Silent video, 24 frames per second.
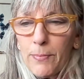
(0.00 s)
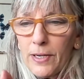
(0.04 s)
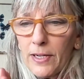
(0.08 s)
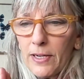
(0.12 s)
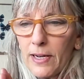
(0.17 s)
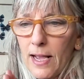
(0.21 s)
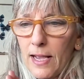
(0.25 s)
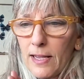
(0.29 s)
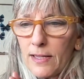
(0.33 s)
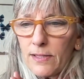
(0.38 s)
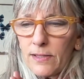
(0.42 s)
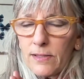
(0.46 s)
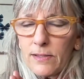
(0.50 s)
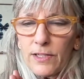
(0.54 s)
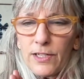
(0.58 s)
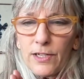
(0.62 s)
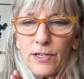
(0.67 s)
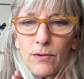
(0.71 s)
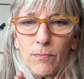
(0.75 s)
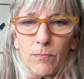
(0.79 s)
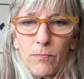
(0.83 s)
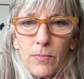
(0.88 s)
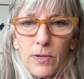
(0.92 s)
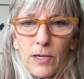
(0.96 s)
but it has,
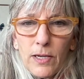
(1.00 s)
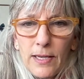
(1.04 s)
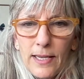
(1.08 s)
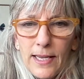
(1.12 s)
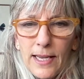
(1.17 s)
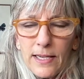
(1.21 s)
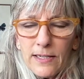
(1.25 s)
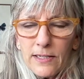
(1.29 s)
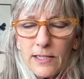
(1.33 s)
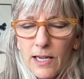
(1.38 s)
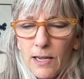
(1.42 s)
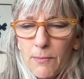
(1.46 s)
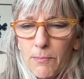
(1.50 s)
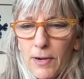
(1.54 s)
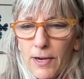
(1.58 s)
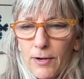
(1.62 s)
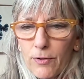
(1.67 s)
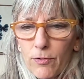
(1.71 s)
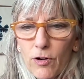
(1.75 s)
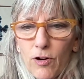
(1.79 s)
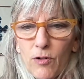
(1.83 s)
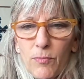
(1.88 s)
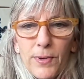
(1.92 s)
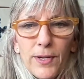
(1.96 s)

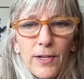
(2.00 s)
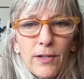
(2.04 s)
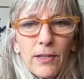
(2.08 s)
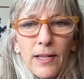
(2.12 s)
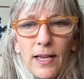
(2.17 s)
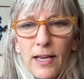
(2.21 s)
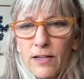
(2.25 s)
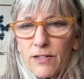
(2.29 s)
antimicrobial,